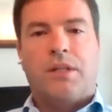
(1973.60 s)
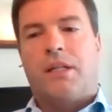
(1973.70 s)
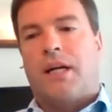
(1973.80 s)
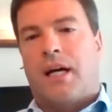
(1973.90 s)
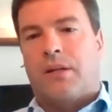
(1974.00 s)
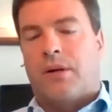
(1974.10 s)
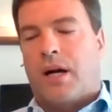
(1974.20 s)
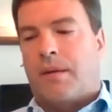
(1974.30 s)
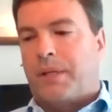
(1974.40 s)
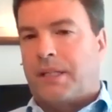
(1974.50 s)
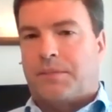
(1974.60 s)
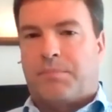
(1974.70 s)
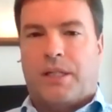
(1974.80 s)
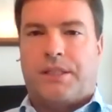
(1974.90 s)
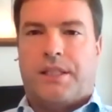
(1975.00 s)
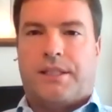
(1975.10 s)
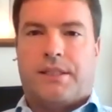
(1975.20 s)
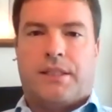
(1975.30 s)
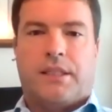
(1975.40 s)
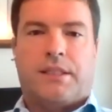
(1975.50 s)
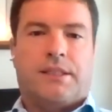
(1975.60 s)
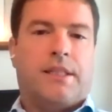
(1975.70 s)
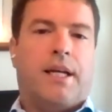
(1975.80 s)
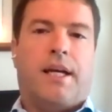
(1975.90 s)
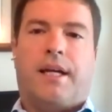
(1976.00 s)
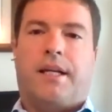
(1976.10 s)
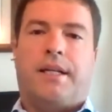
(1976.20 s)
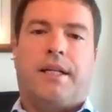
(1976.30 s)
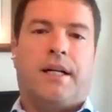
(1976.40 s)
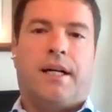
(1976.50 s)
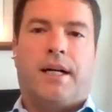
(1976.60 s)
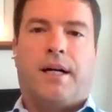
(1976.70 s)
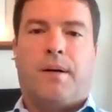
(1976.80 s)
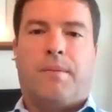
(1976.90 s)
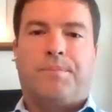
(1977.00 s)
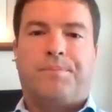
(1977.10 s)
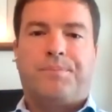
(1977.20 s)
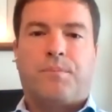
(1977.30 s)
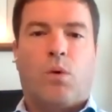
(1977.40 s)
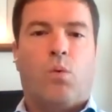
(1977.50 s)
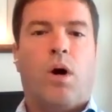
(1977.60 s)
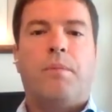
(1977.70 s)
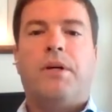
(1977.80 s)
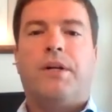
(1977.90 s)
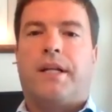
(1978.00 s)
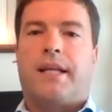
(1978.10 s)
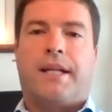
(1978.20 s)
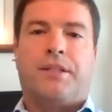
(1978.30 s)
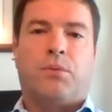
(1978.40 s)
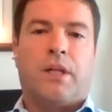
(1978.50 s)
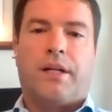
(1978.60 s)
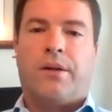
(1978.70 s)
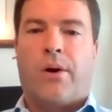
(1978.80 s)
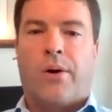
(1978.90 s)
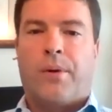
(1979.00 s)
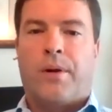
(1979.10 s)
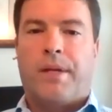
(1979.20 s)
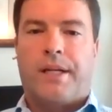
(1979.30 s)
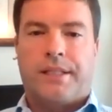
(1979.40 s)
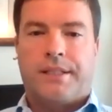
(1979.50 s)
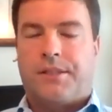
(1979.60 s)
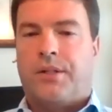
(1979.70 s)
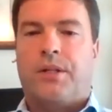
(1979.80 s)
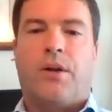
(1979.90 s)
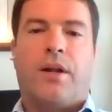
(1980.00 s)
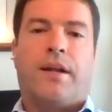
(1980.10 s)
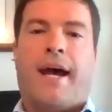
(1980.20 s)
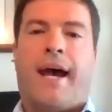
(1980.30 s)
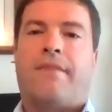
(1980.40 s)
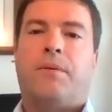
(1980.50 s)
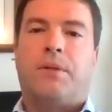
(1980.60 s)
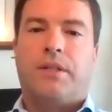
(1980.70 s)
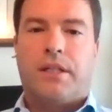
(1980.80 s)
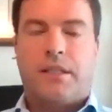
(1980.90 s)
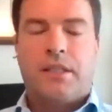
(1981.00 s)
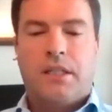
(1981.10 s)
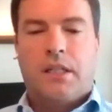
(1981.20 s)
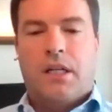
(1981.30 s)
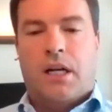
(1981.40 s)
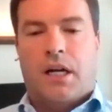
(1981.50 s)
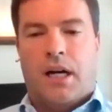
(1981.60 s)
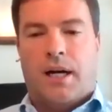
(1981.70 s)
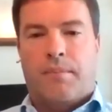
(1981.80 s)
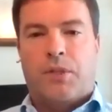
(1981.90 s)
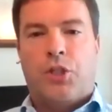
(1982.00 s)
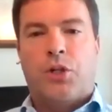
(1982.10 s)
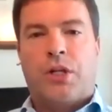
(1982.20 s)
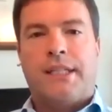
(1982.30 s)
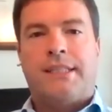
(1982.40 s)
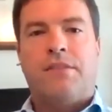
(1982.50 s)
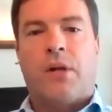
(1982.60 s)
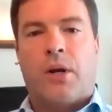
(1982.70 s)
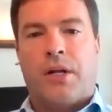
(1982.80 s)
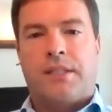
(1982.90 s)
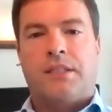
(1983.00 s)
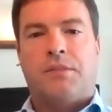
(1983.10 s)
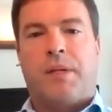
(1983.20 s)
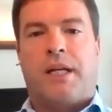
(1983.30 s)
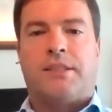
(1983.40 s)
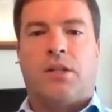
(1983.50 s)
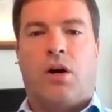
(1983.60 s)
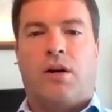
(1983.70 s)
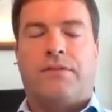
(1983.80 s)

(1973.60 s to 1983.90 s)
million OpEx budget, and let's say $1 million of that is related to hardware maintenance, you're going to go down to $500,000. You're going to see variances based